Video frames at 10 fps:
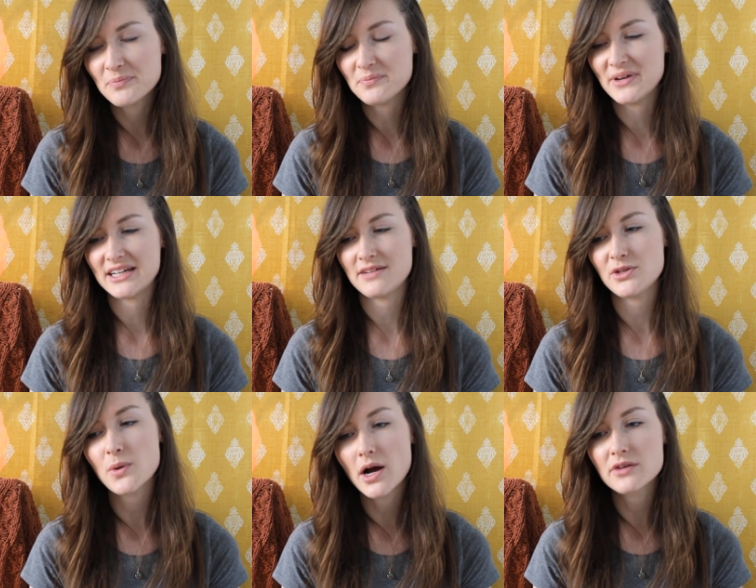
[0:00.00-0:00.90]
but if
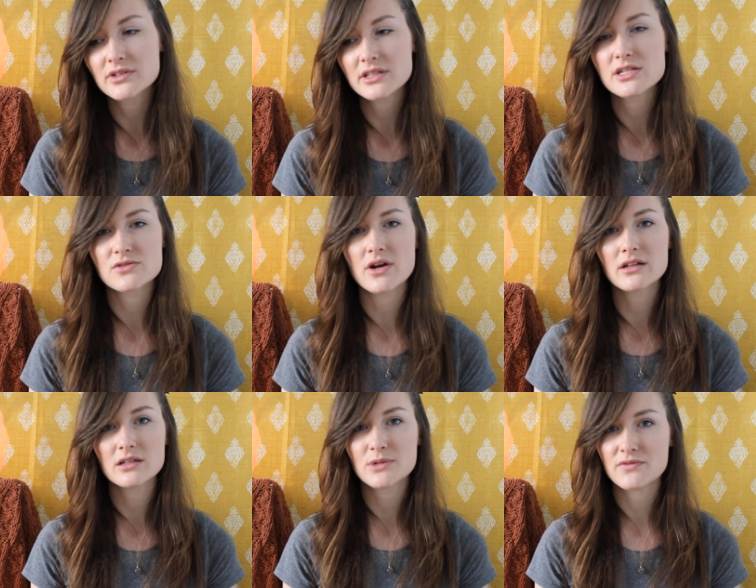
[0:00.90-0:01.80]
you are really
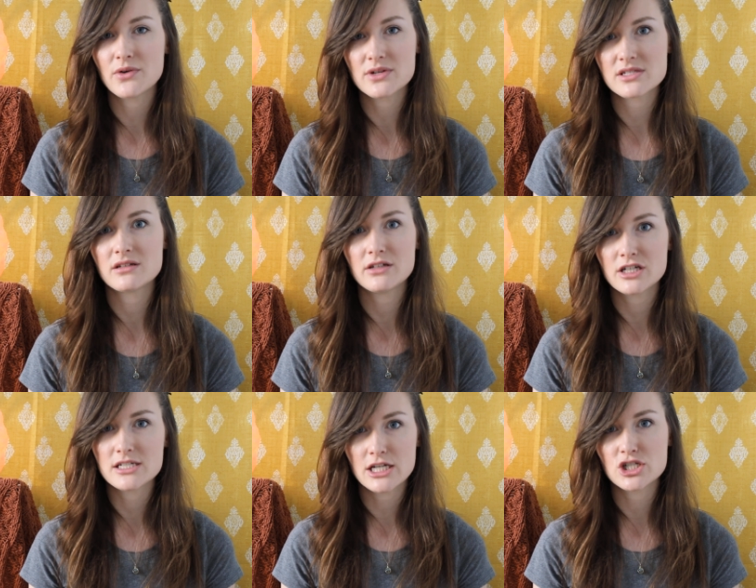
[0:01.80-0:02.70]
struggling with focusing your
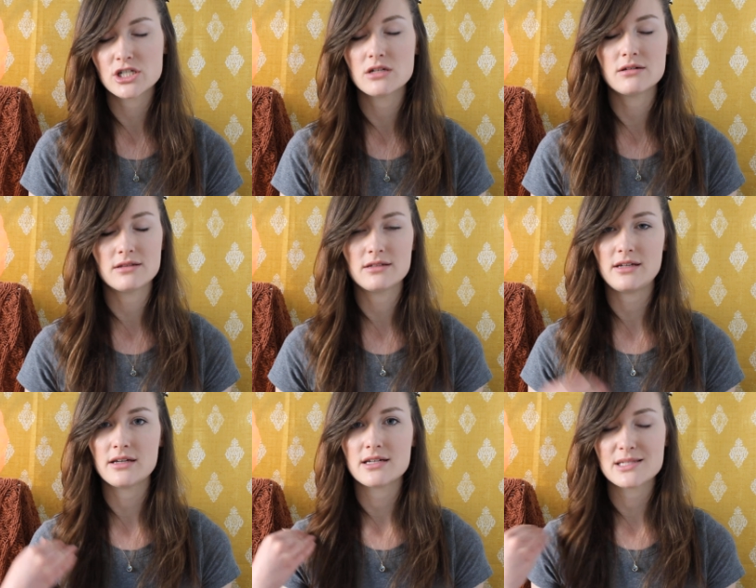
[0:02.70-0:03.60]
attention on
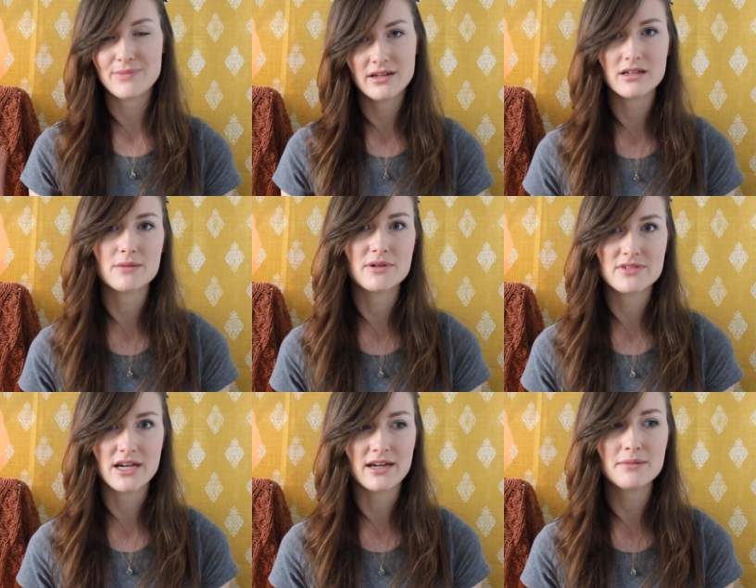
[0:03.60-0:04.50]
the speeding up of
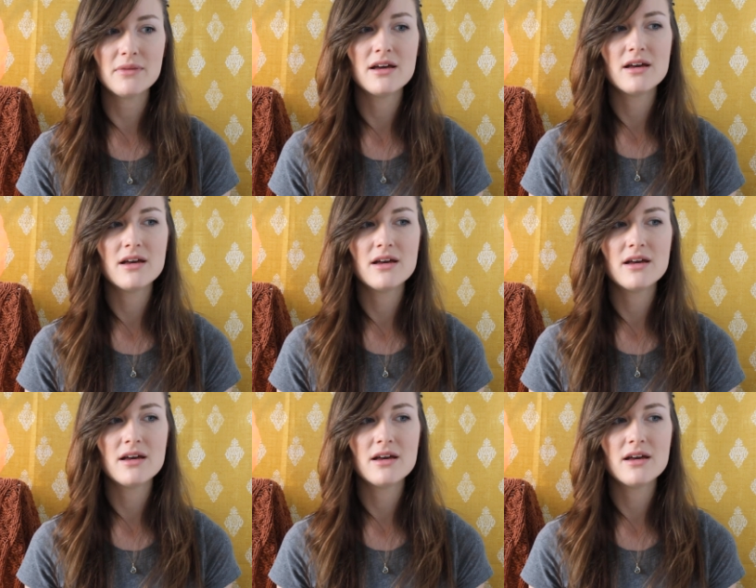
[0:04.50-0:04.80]
time,